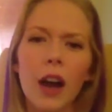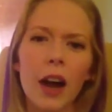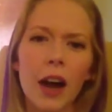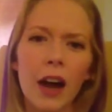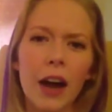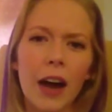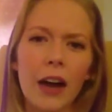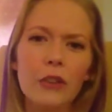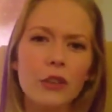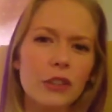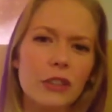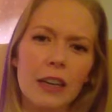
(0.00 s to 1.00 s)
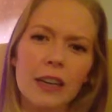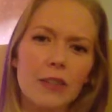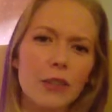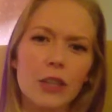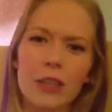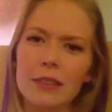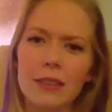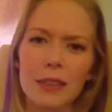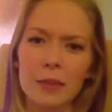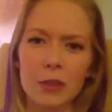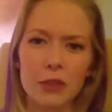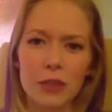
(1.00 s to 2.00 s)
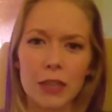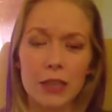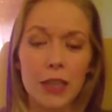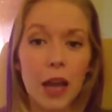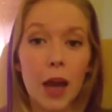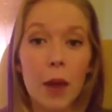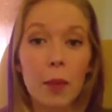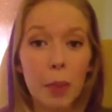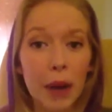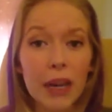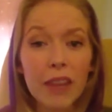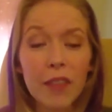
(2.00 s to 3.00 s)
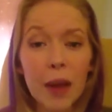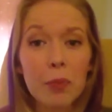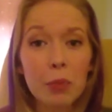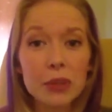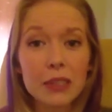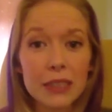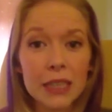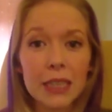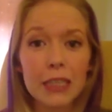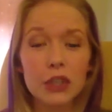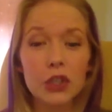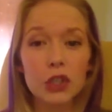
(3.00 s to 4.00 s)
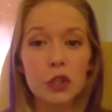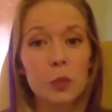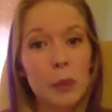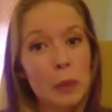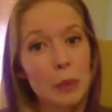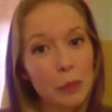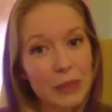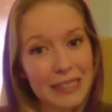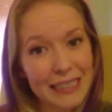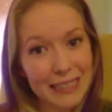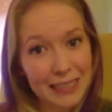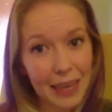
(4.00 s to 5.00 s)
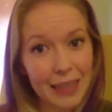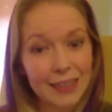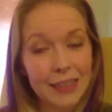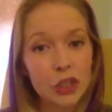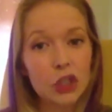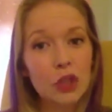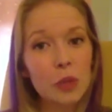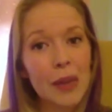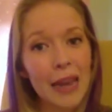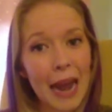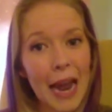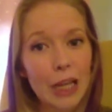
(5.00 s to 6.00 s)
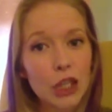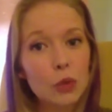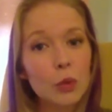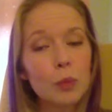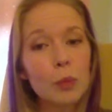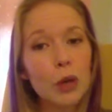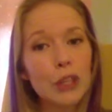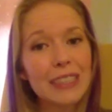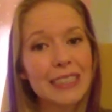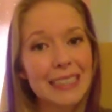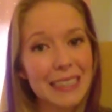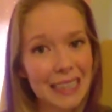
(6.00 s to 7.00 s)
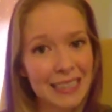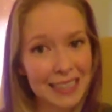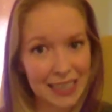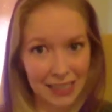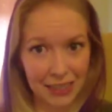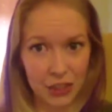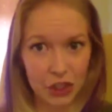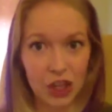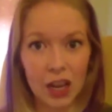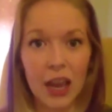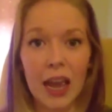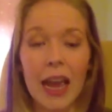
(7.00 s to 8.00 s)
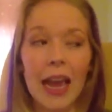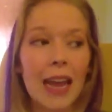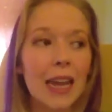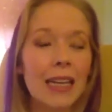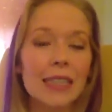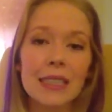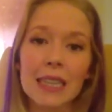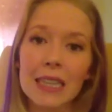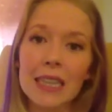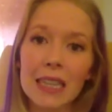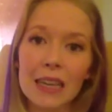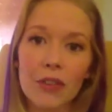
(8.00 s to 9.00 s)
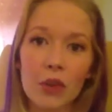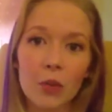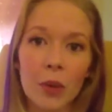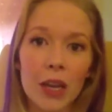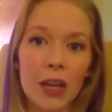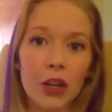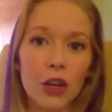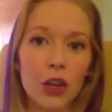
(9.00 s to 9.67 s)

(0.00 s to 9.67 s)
I'll just kind of adjust the numbers for this. Body fat percentage should be precise. It should be an actual percentage. And it can even be,